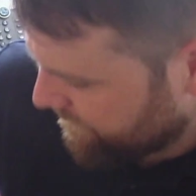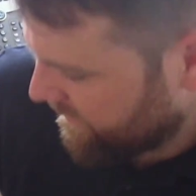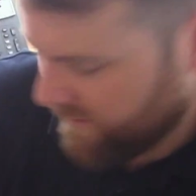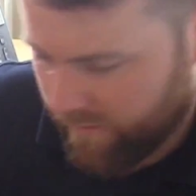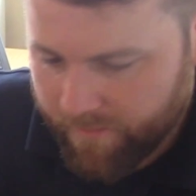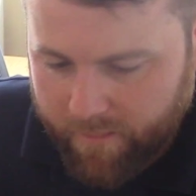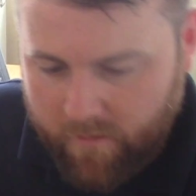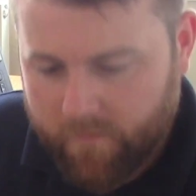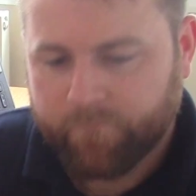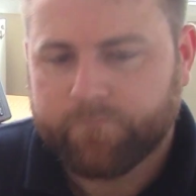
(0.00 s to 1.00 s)
So
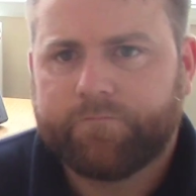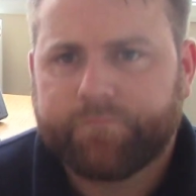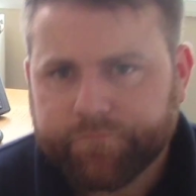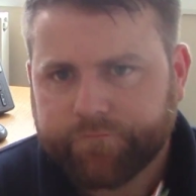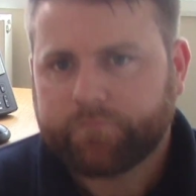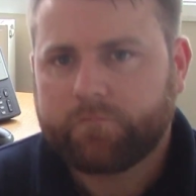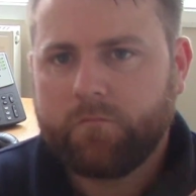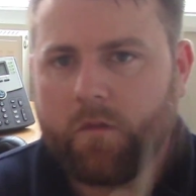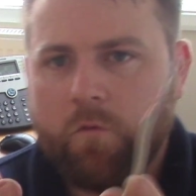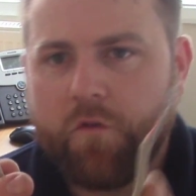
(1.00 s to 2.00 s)

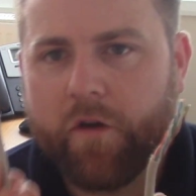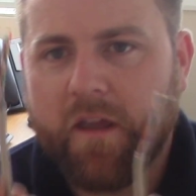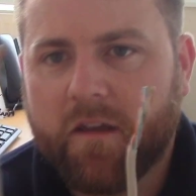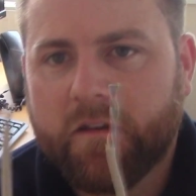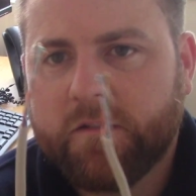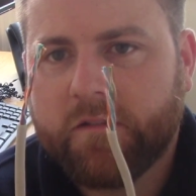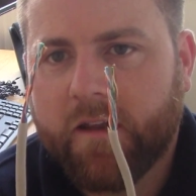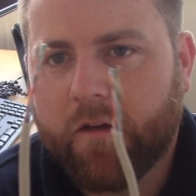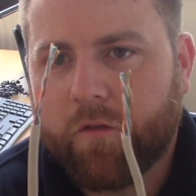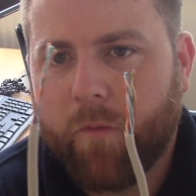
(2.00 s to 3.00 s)
what we've got here.
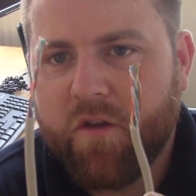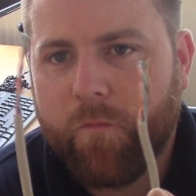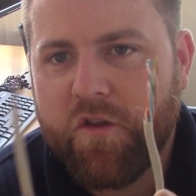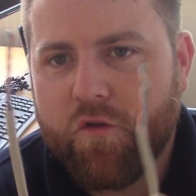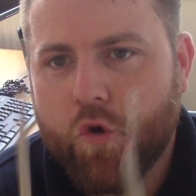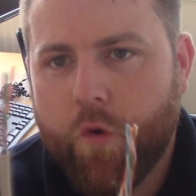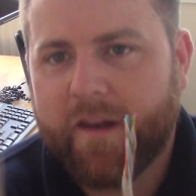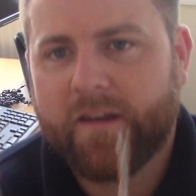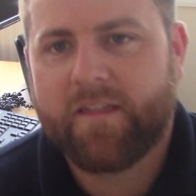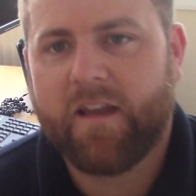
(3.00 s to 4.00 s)
Now, so when you're
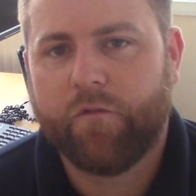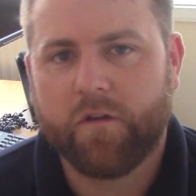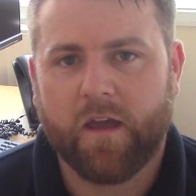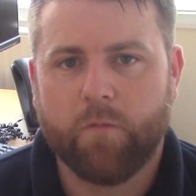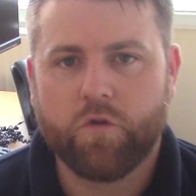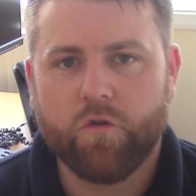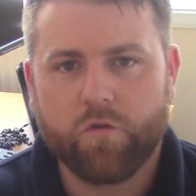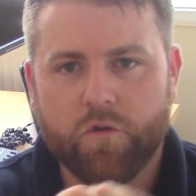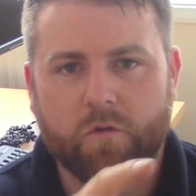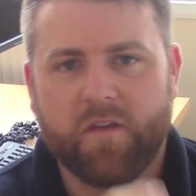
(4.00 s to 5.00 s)
joining a telephone cable,
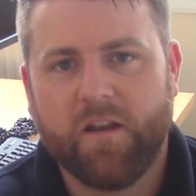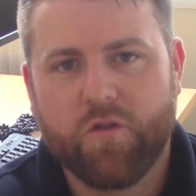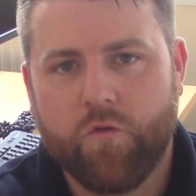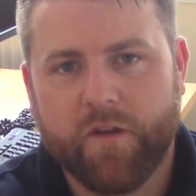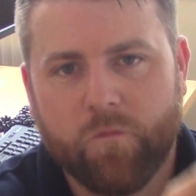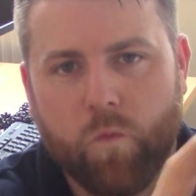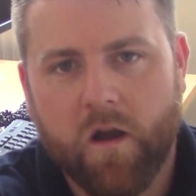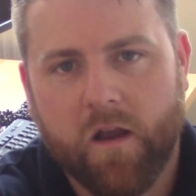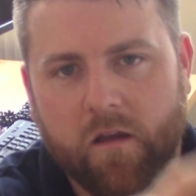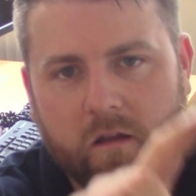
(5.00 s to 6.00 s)
you're essentially joining
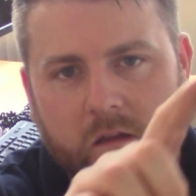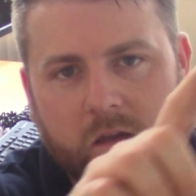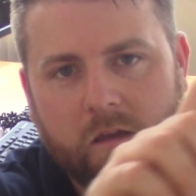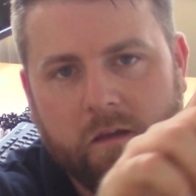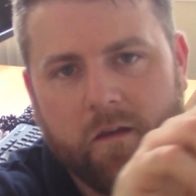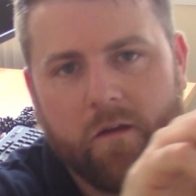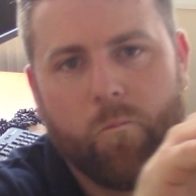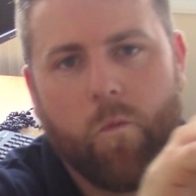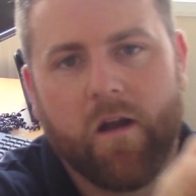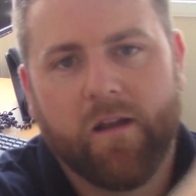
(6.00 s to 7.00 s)
one
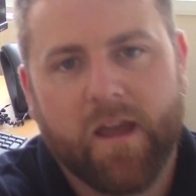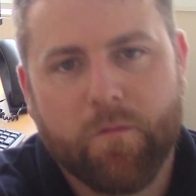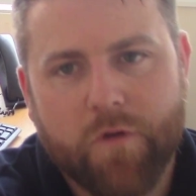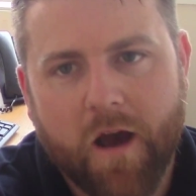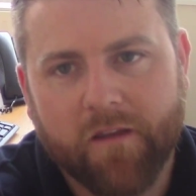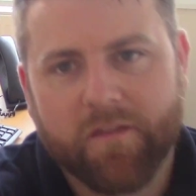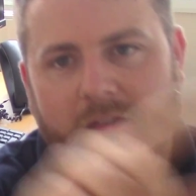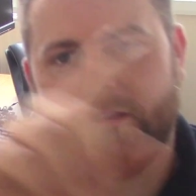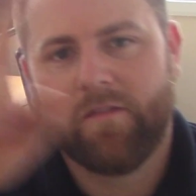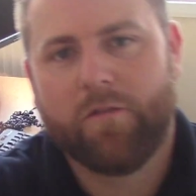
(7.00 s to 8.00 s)
cable colour
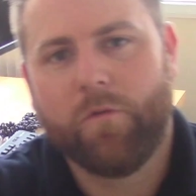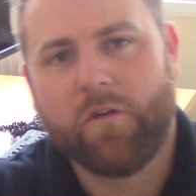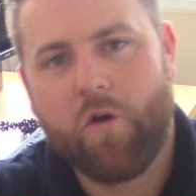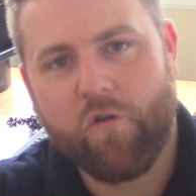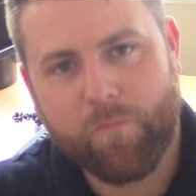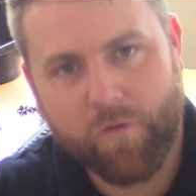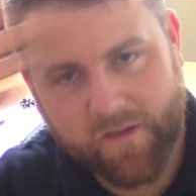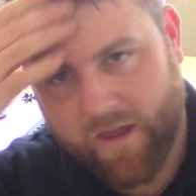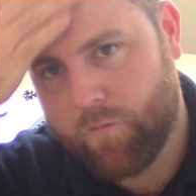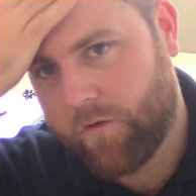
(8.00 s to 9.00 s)
to the
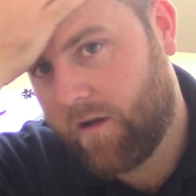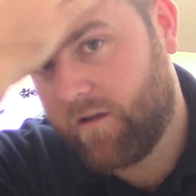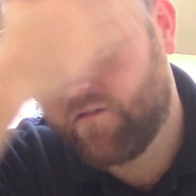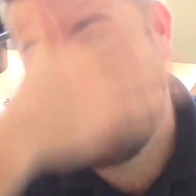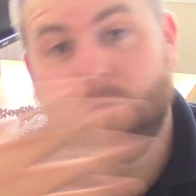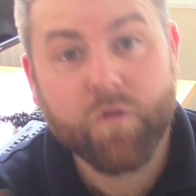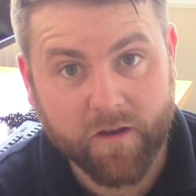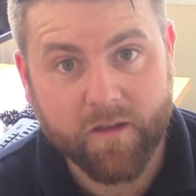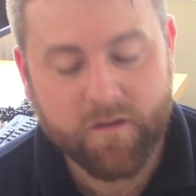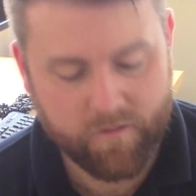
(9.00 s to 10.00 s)
corresponding cable colour,
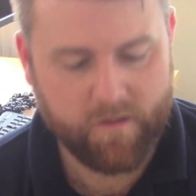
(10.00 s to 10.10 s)
usually,